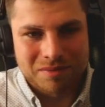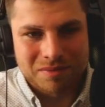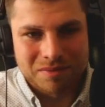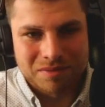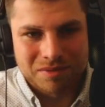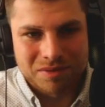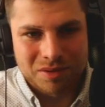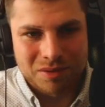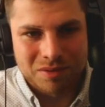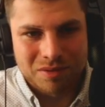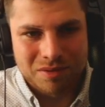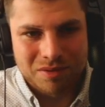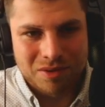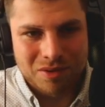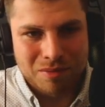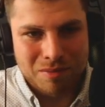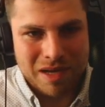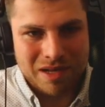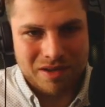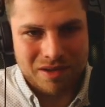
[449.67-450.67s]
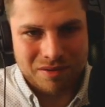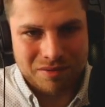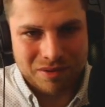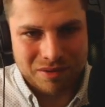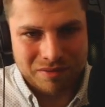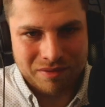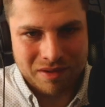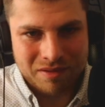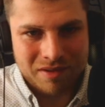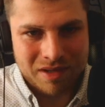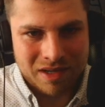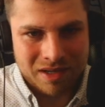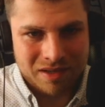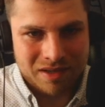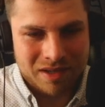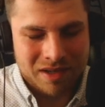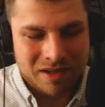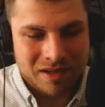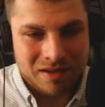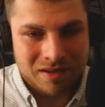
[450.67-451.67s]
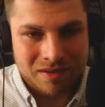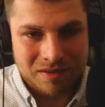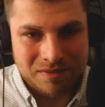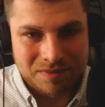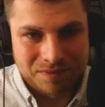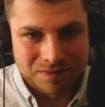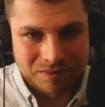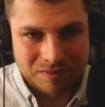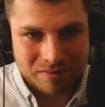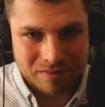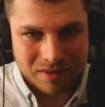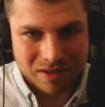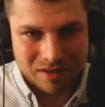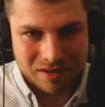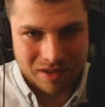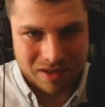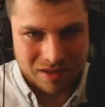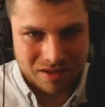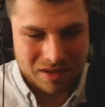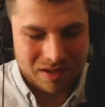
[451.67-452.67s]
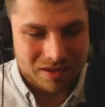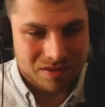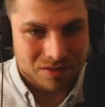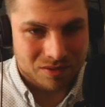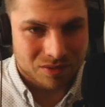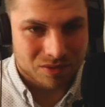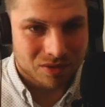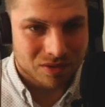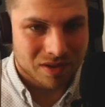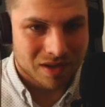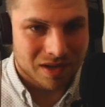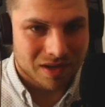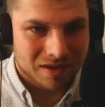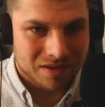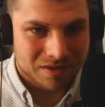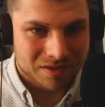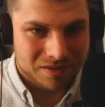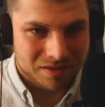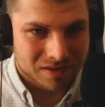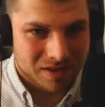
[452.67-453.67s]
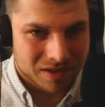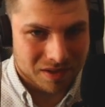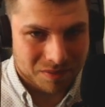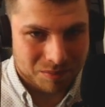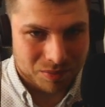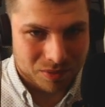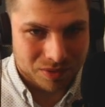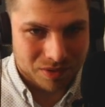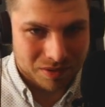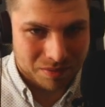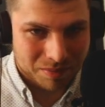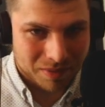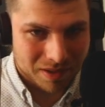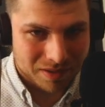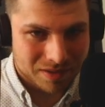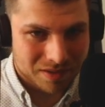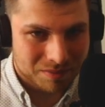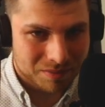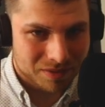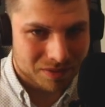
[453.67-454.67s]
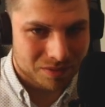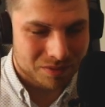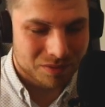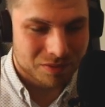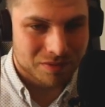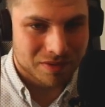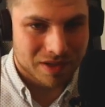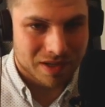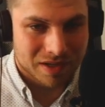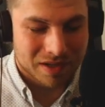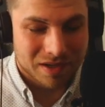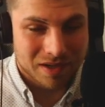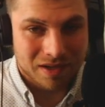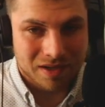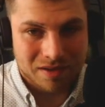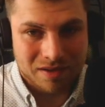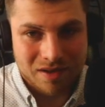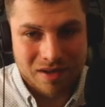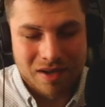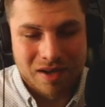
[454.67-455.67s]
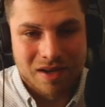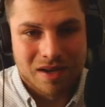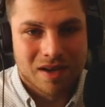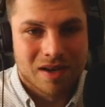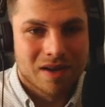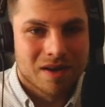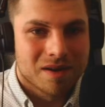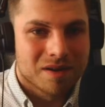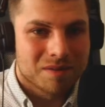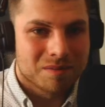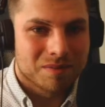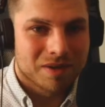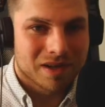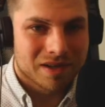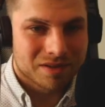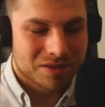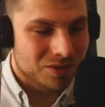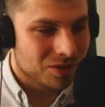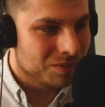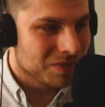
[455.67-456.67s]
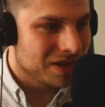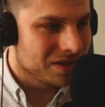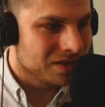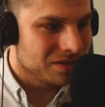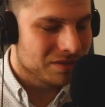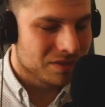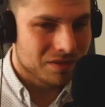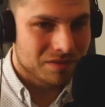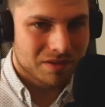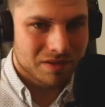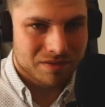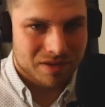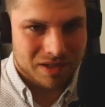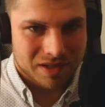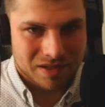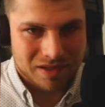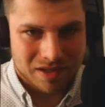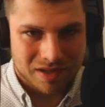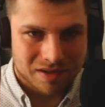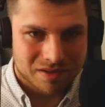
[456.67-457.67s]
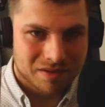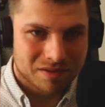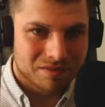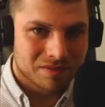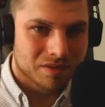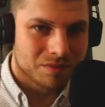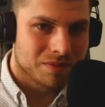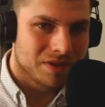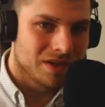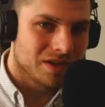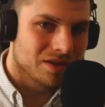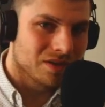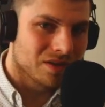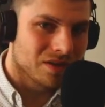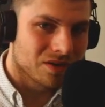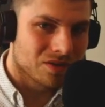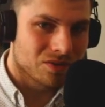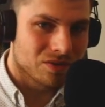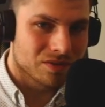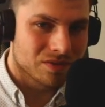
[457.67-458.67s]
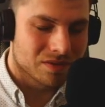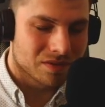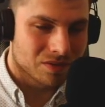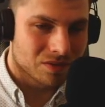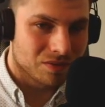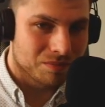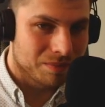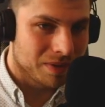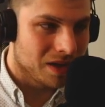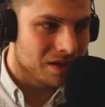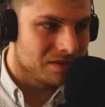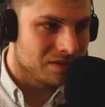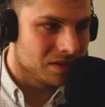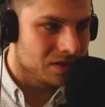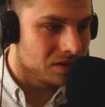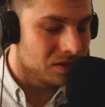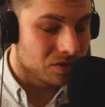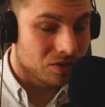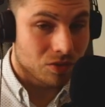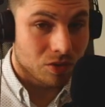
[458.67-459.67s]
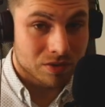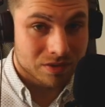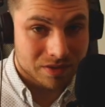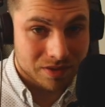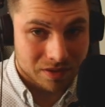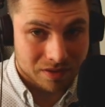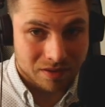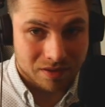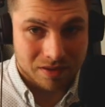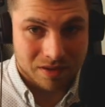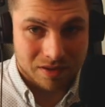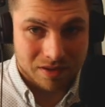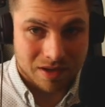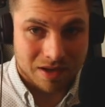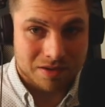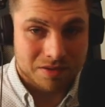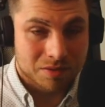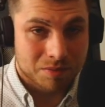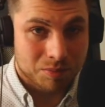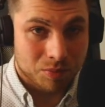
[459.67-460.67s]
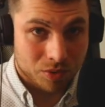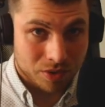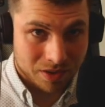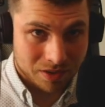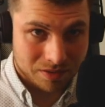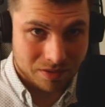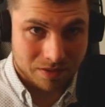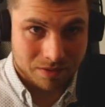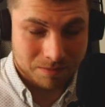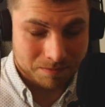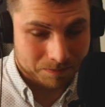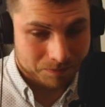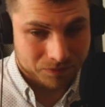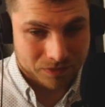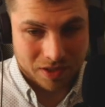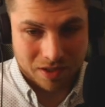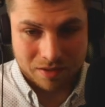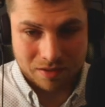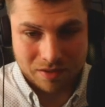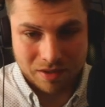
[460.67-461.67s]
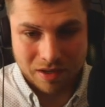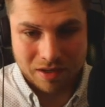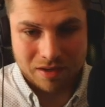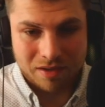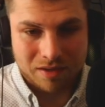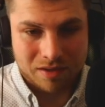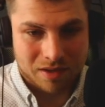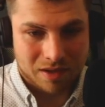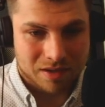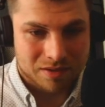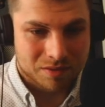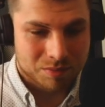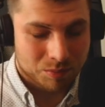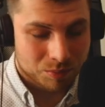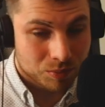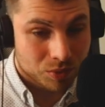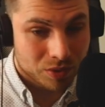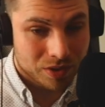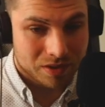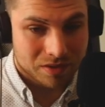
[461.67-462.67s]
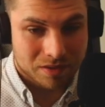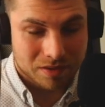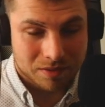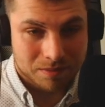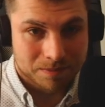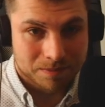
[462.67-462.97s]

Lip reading: so no matter what we write here, like these all are like possible to write here, but no matter what we write here, it will be compiler will consider it as a pointer and treat it as pointer,